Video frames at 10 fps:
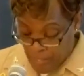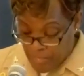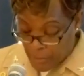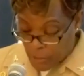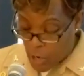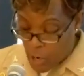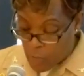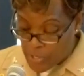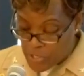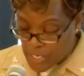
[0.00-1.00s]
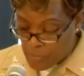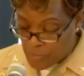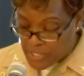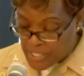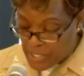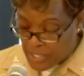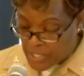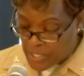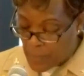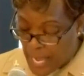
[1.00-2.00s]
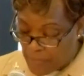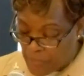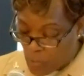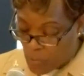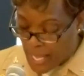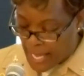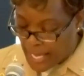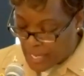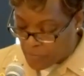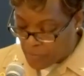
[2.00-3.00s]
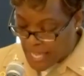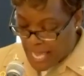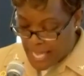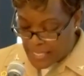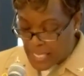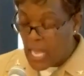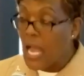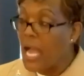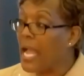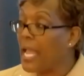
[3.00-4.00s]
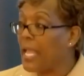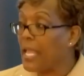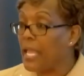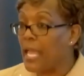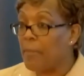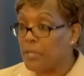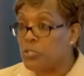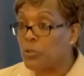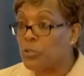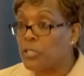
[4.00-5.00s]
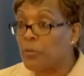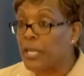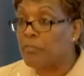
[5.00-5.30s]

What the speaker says: Their courage and resilience paved the way, and for that, I am eternally